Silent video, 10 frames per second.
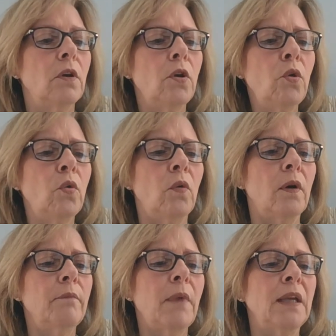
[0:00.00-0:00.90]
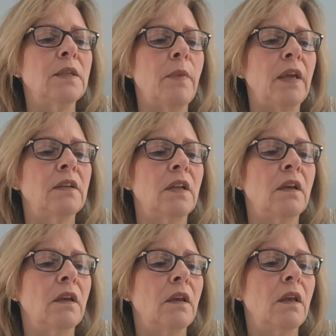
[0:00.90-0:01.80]
Who? Meg demanded.
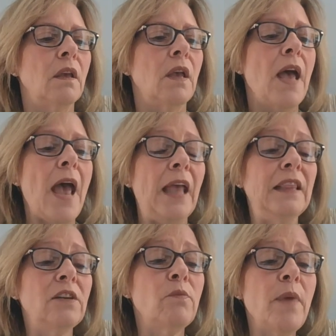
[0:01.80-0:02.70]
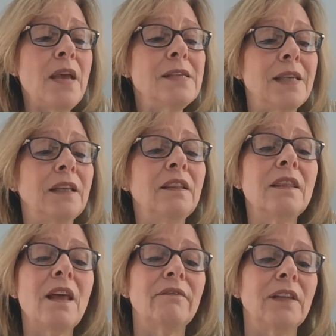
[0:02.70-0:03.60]
And little Megsie,
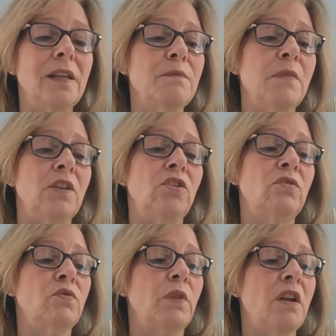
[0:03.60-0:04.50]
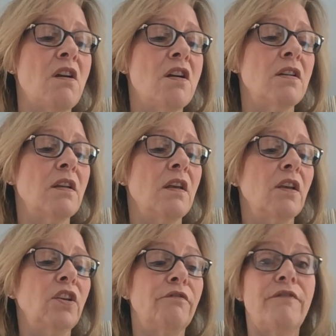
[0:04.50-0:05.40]
lovely to meet you, sweetheart.
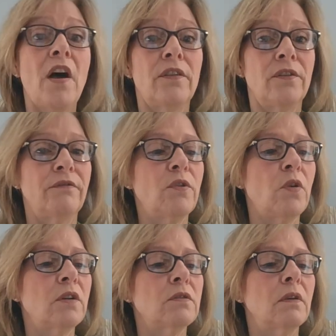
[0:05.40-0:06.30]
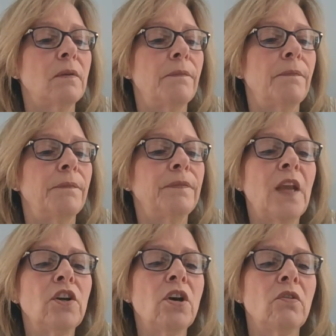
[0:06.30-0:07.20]
Your father, of course.
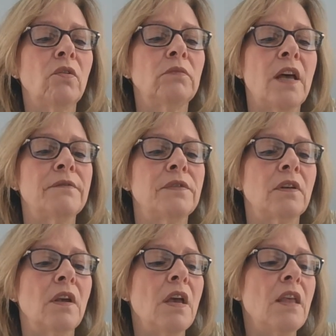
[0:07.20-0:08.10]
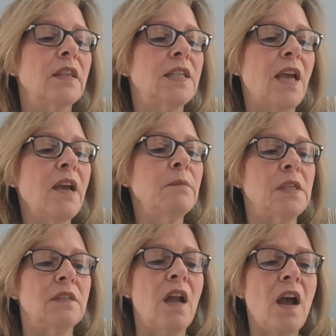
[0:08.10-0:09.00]
Now go home, loves. The time
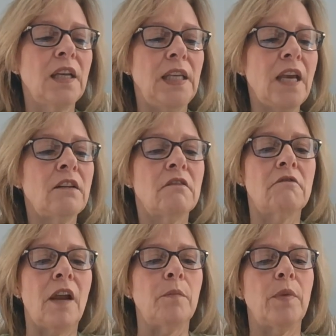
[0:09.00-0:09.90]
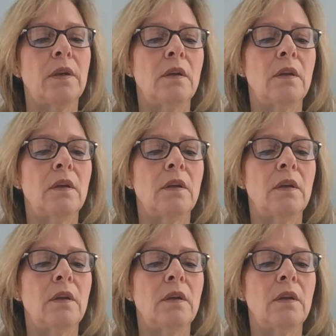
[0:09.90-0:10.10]
is not yet ripe.